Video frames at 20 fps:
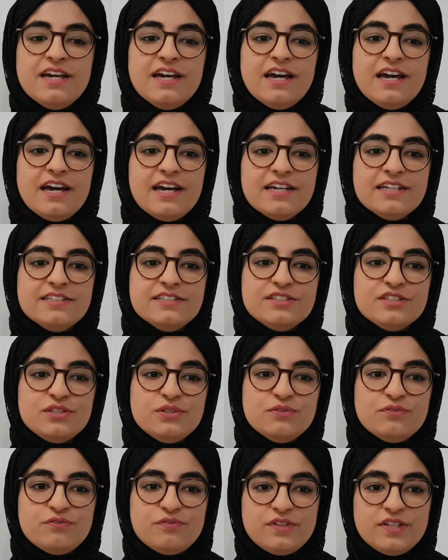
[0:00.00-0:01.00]
and
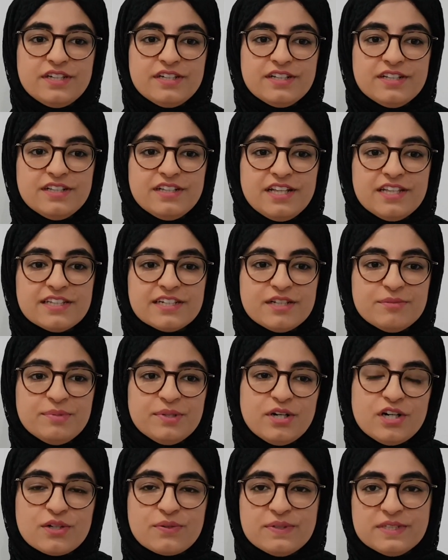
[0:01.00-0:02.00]
you feel a little bit
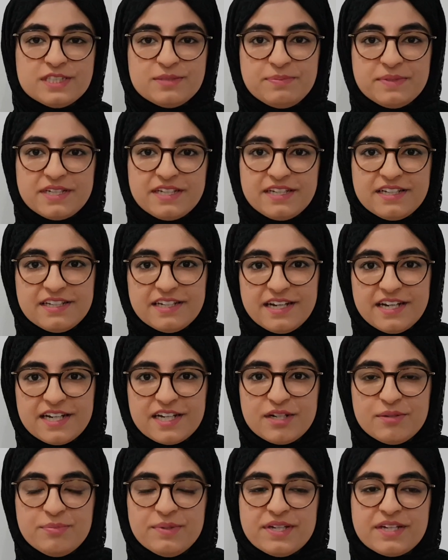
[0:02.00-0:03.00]
awkward speaking in
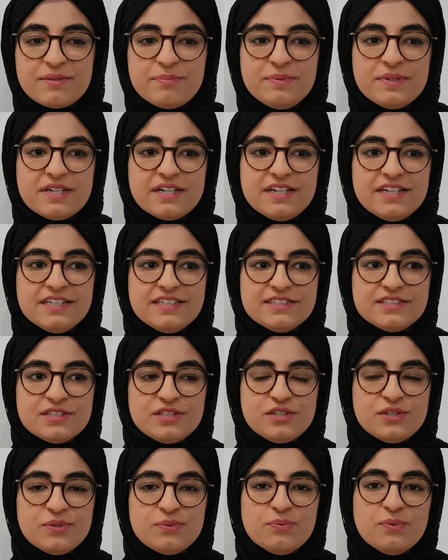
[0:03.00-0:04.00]
Arabic because,
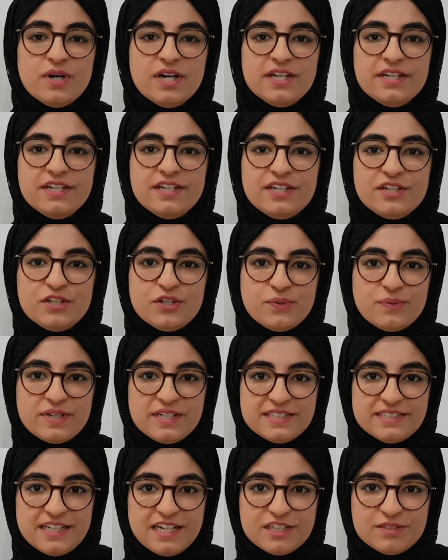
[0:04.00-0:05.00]
one, you don't
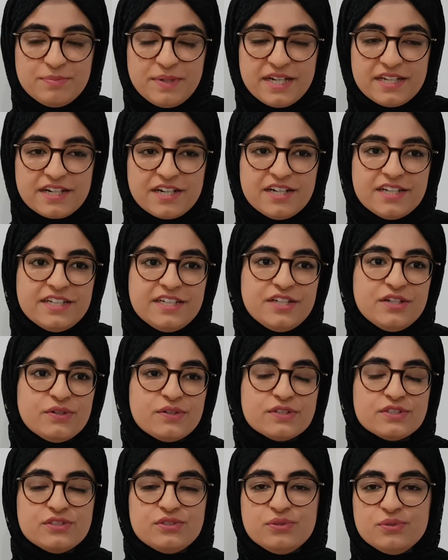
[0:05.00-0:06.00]
want to sound Bahrani,
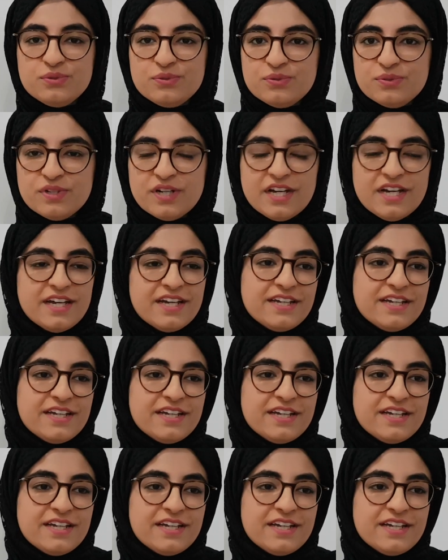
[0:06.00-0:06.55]
or two,